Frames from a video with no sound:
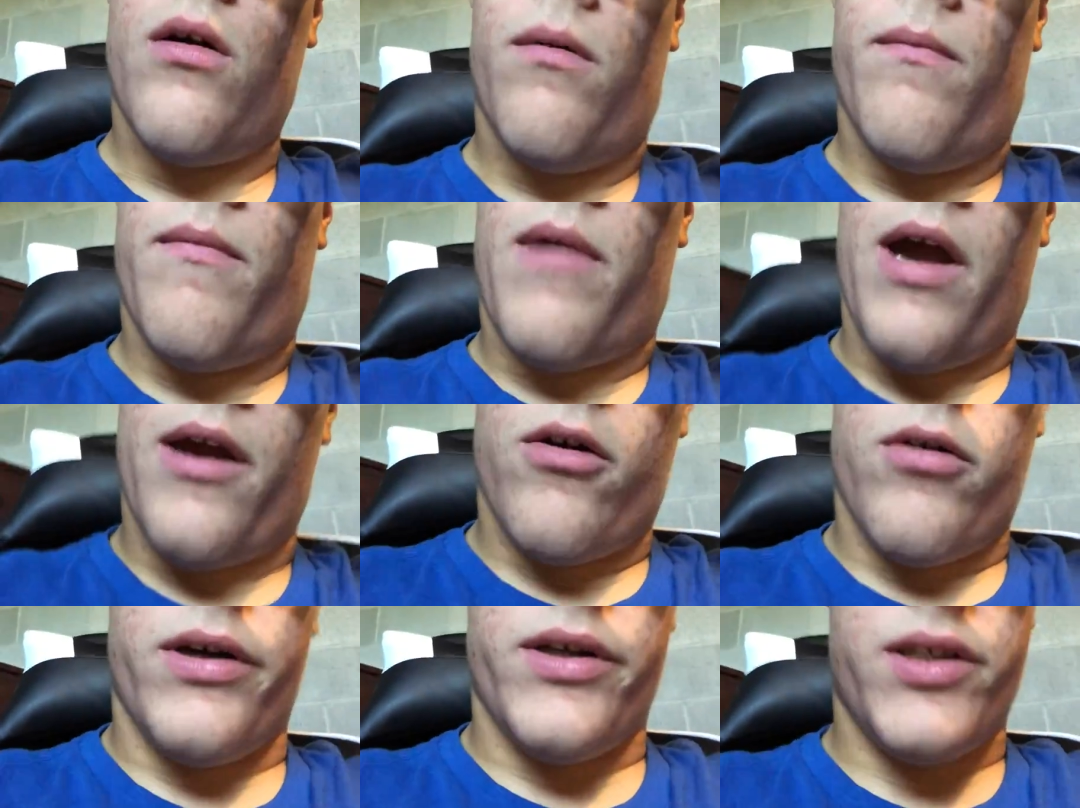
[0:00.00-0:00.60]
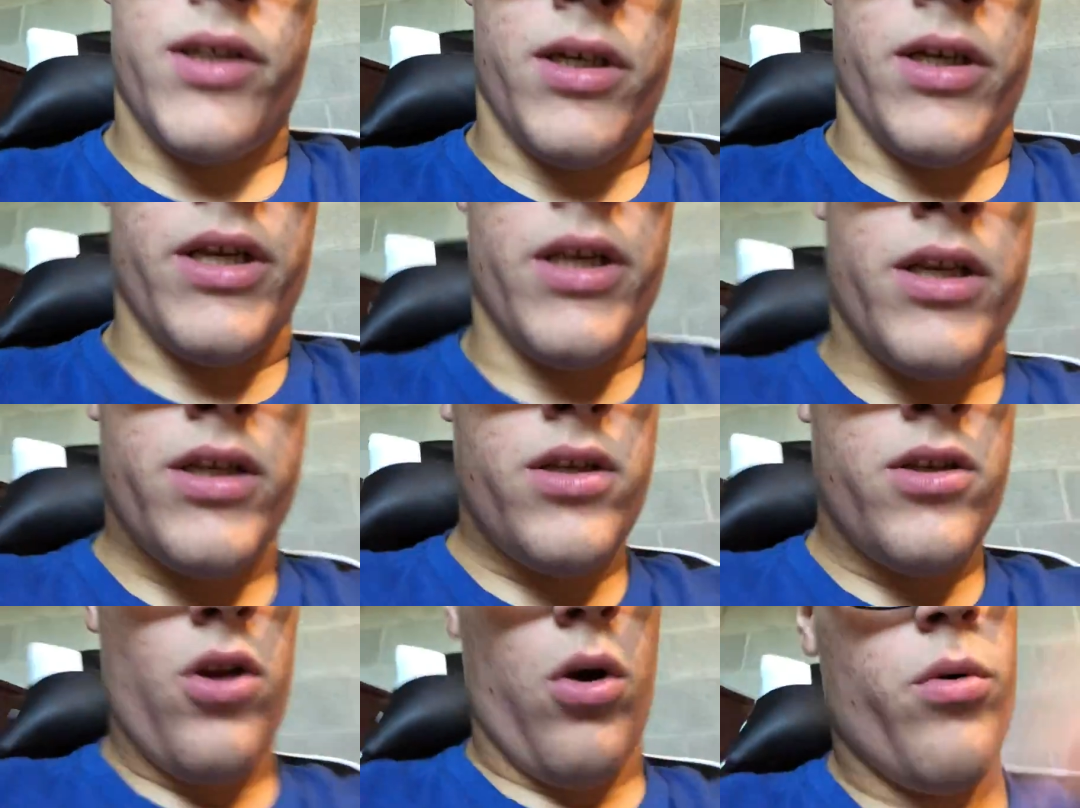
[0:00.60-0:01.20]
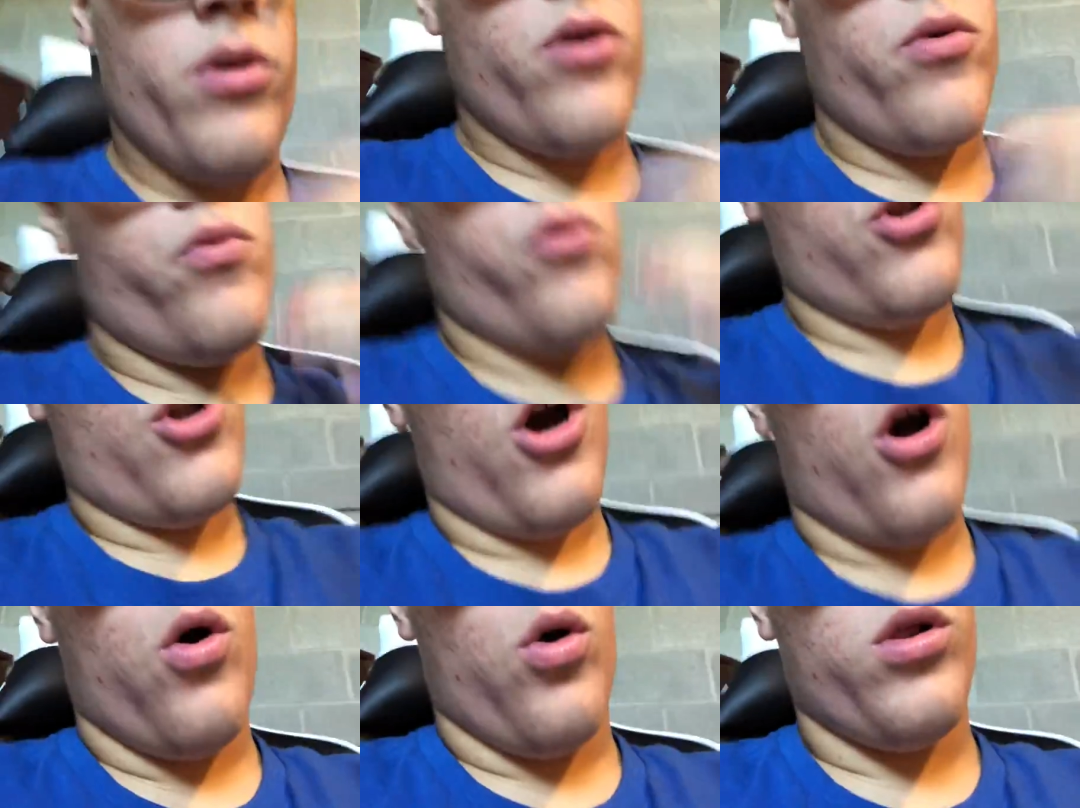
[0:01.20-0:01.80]
my question is, don't you
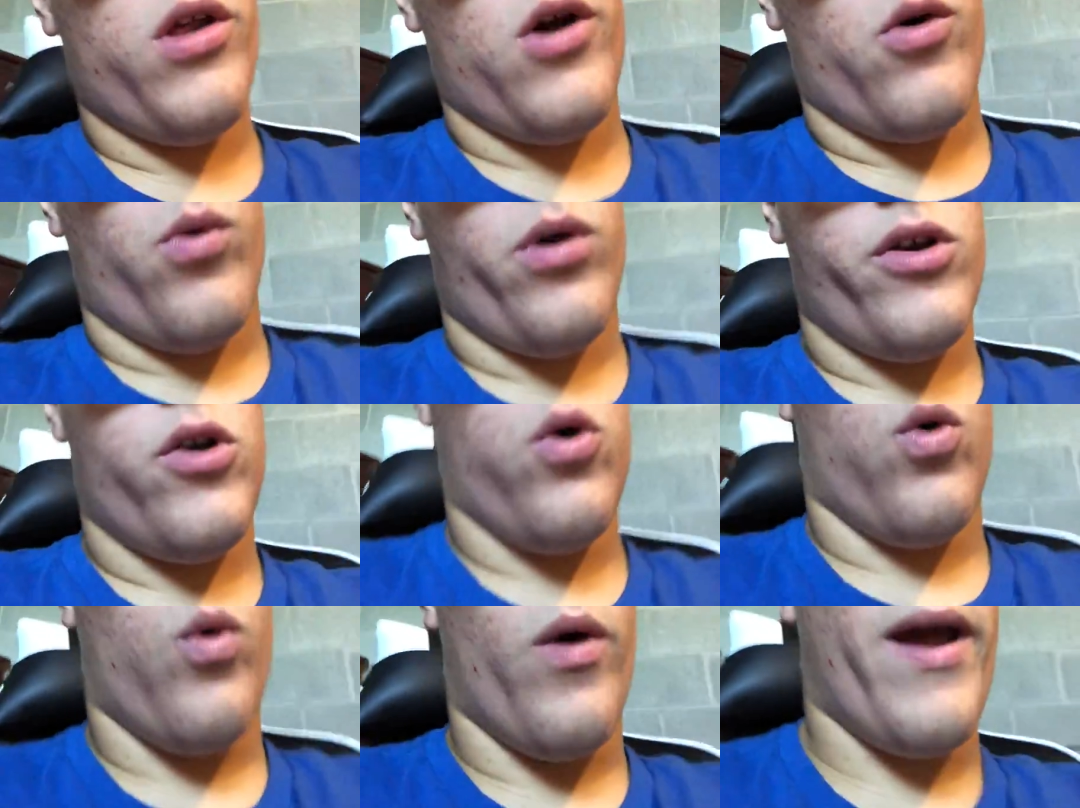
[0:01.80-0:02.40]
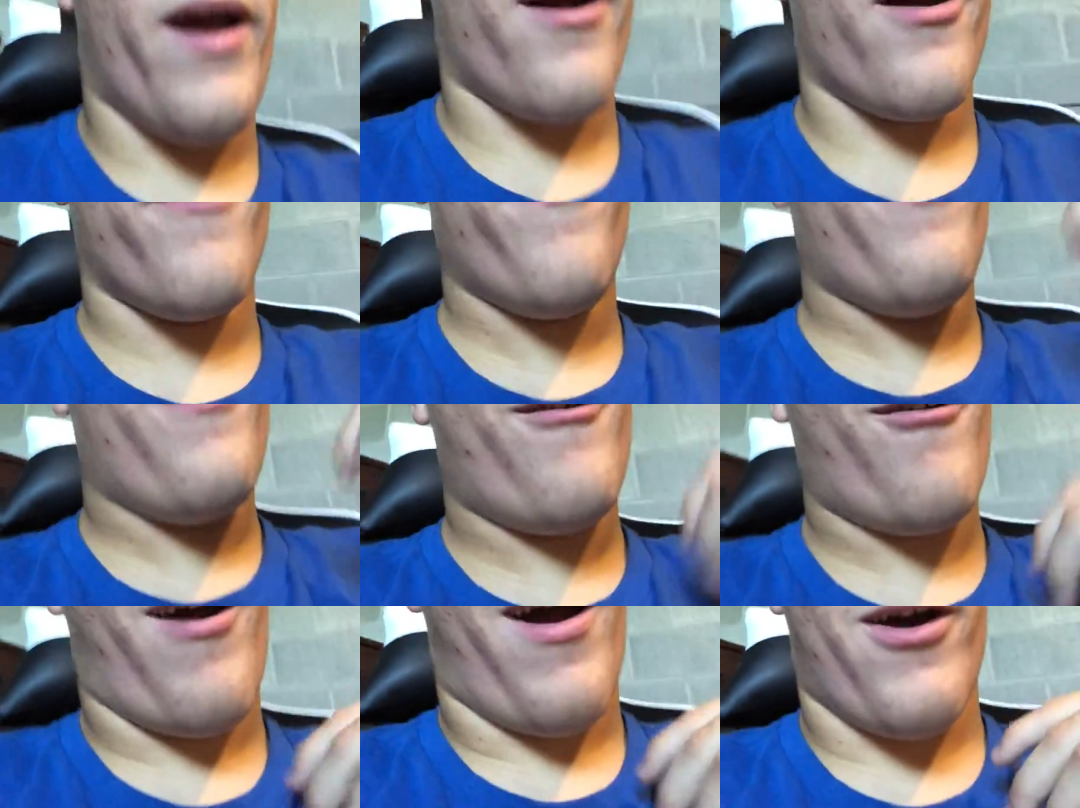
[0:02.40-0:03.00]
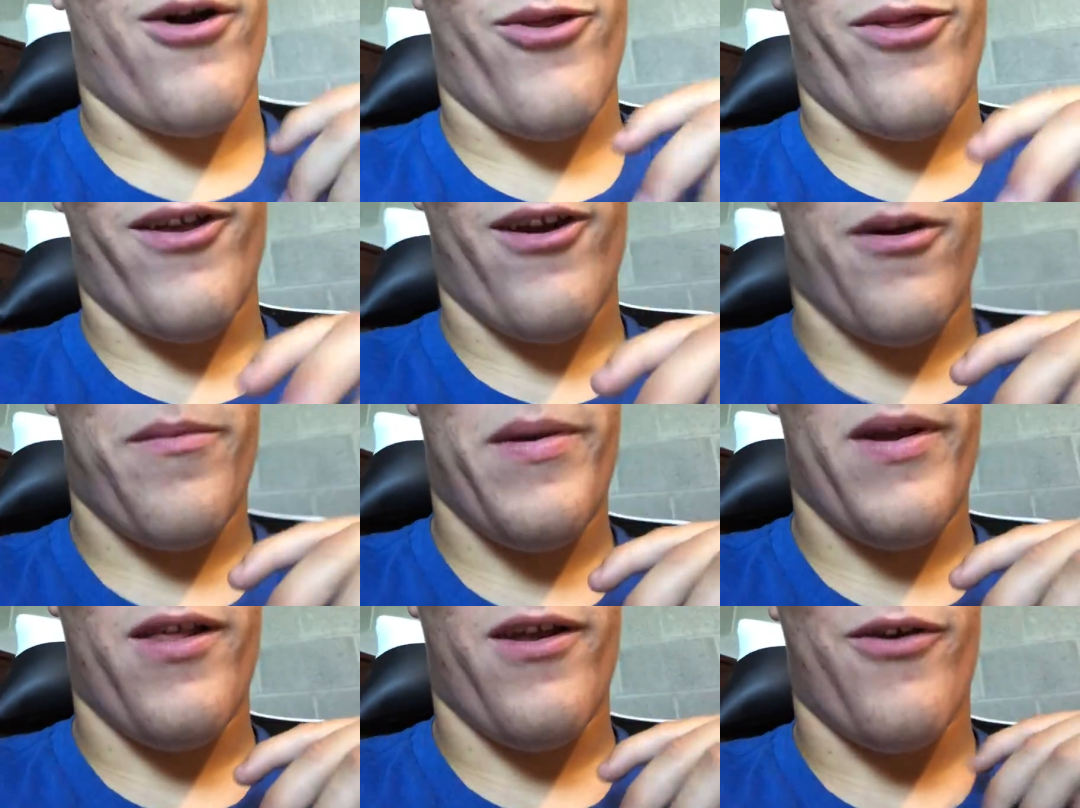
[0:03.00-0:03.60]
know what to wear in the
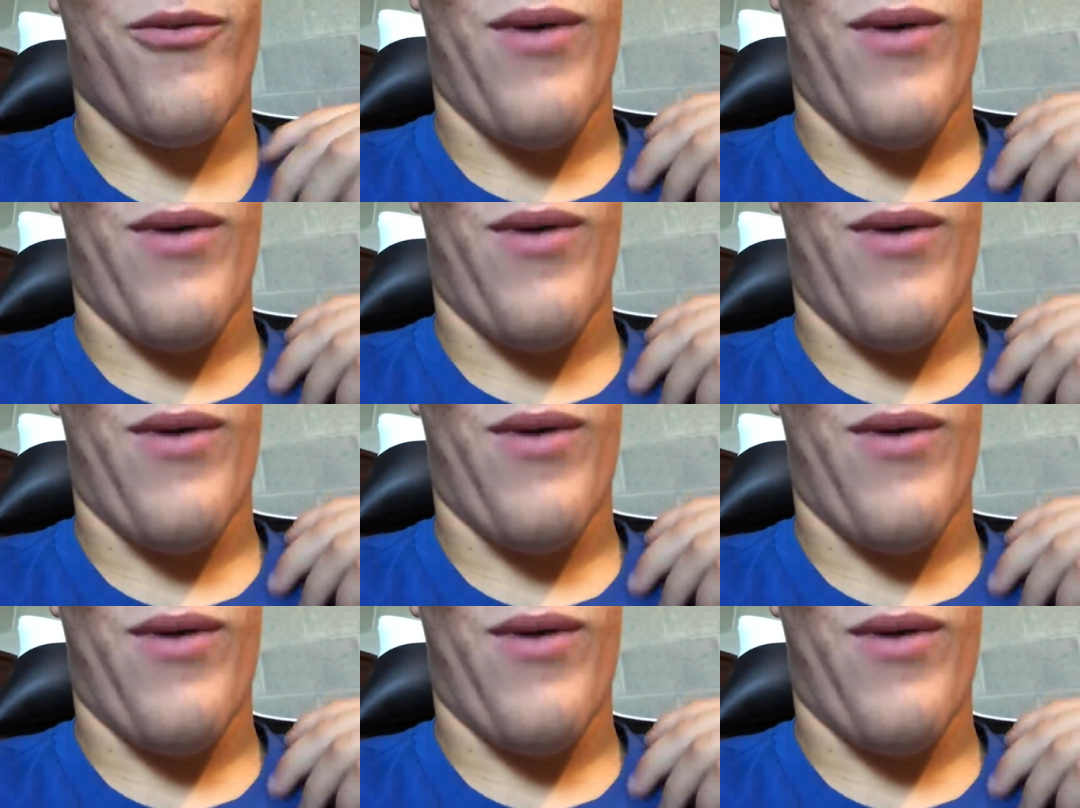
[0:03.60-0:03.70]
cryotherapy?